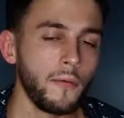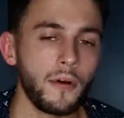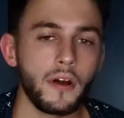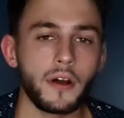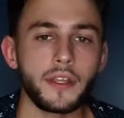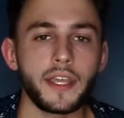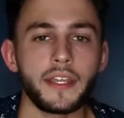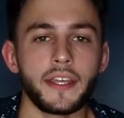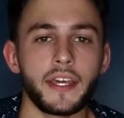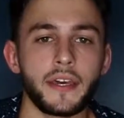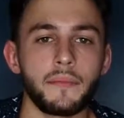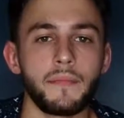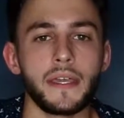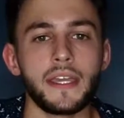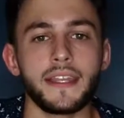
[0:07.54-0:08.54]
Wouldn't
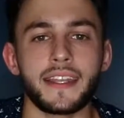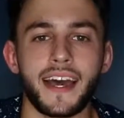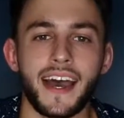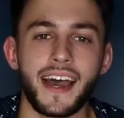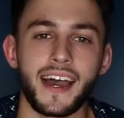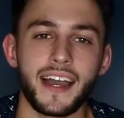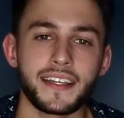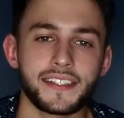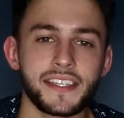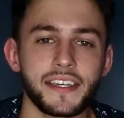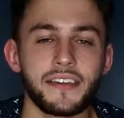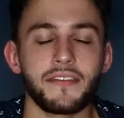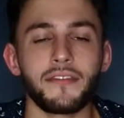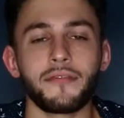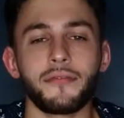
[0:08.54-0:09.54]
it be nice
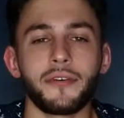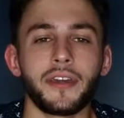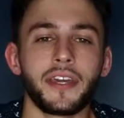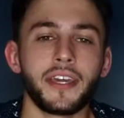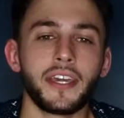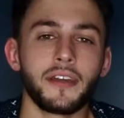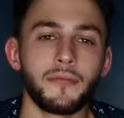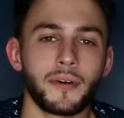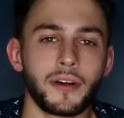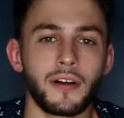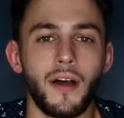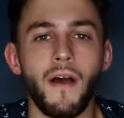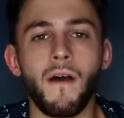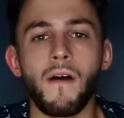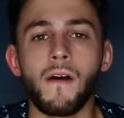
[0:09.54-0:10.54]
if we were
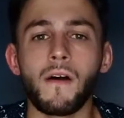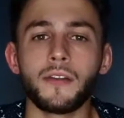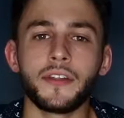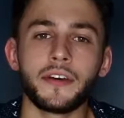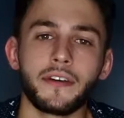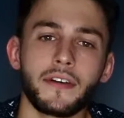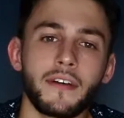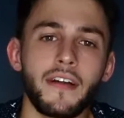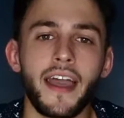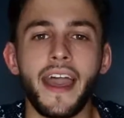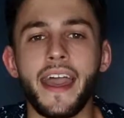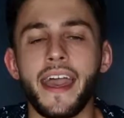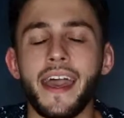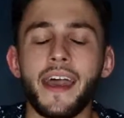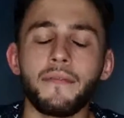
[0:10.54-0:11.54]
older
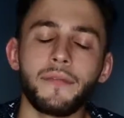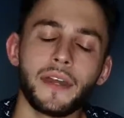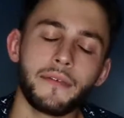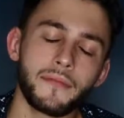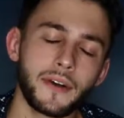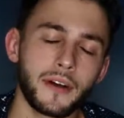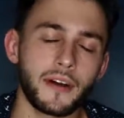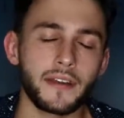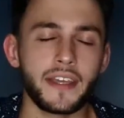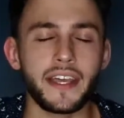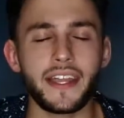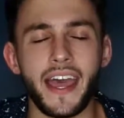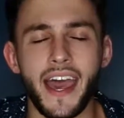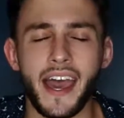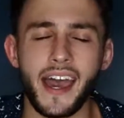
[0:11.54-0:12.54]
and we
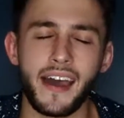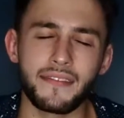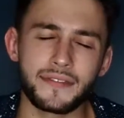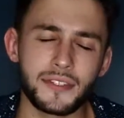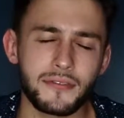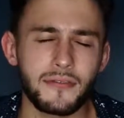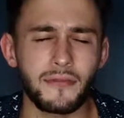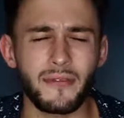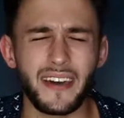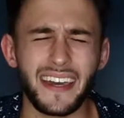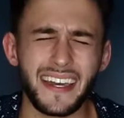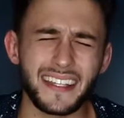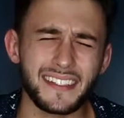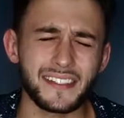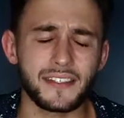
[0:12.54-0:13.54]
wouldn't have to
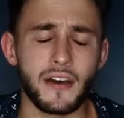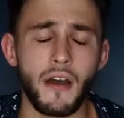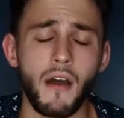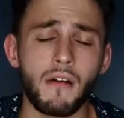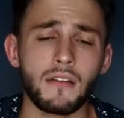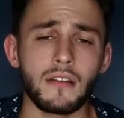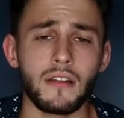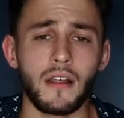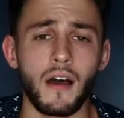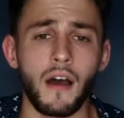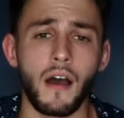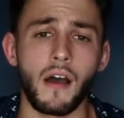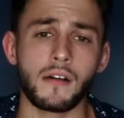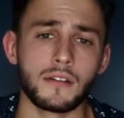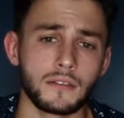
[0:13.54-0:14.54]
wait so
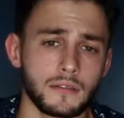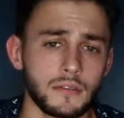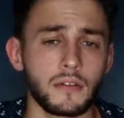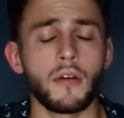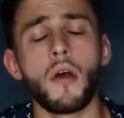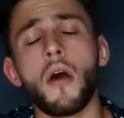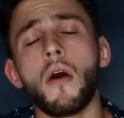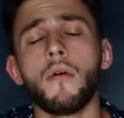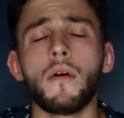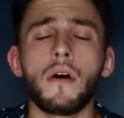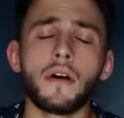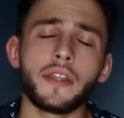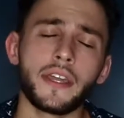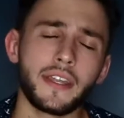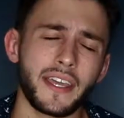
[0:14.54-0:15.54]
long?
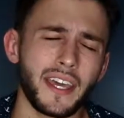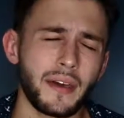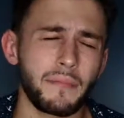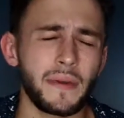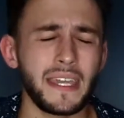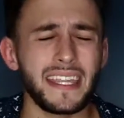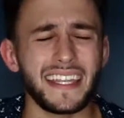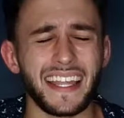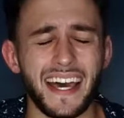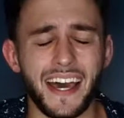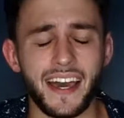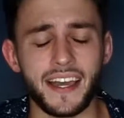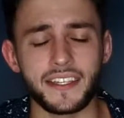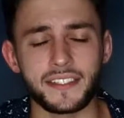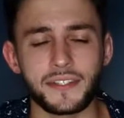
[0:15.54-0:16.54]
Wouldn't it be
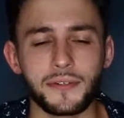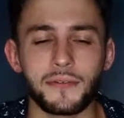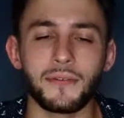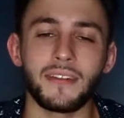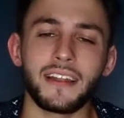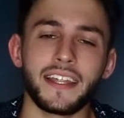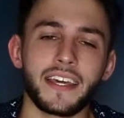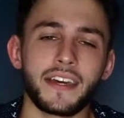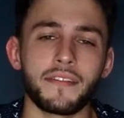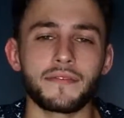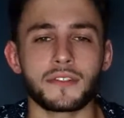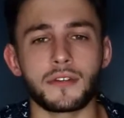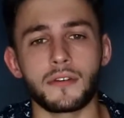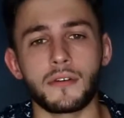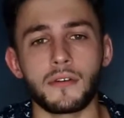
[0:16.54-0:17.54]
nice to live
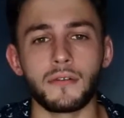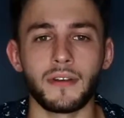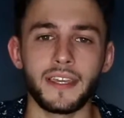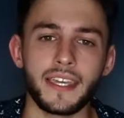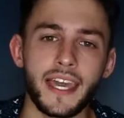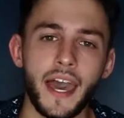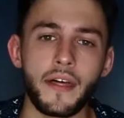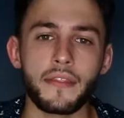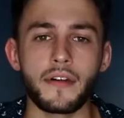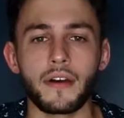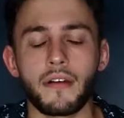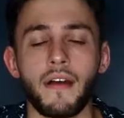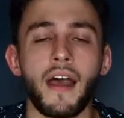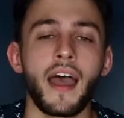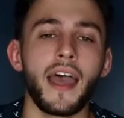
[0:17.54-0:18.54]
together
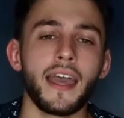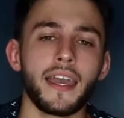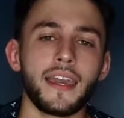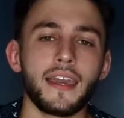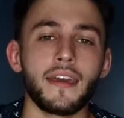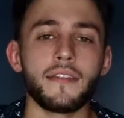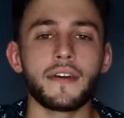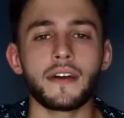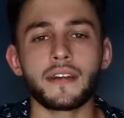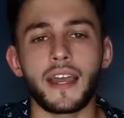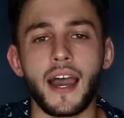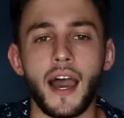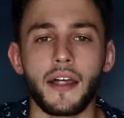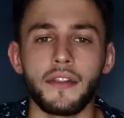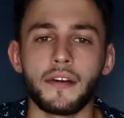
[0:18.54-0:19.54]
in the
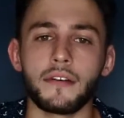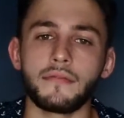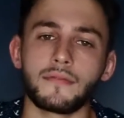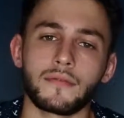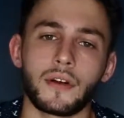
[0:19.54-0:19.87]
kind of